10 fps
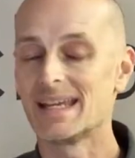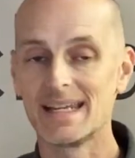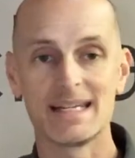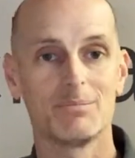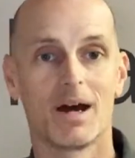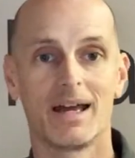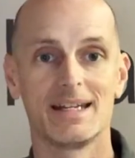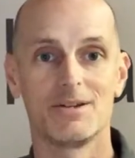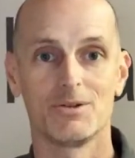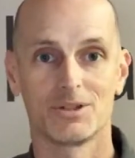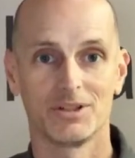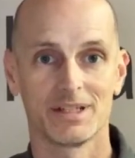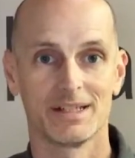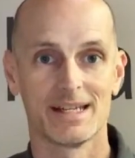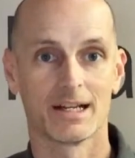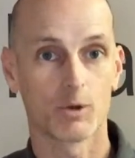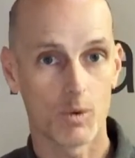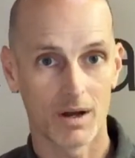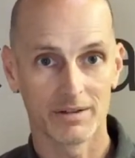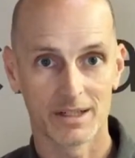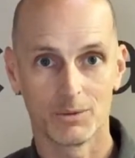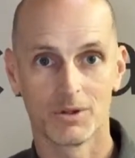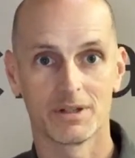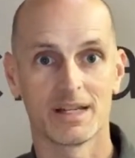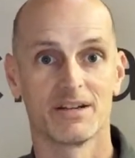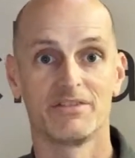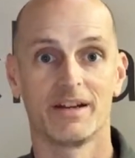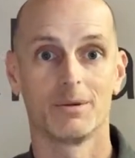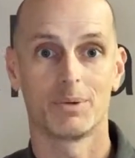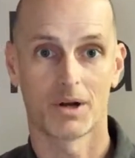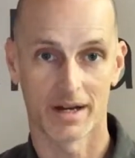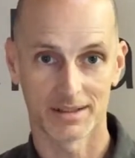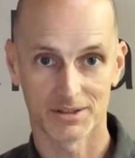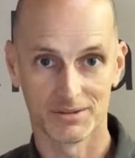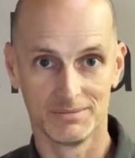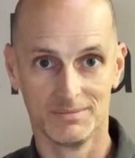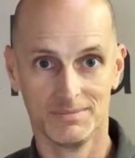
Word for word: Anybody who's looking to get quality work at a fair price.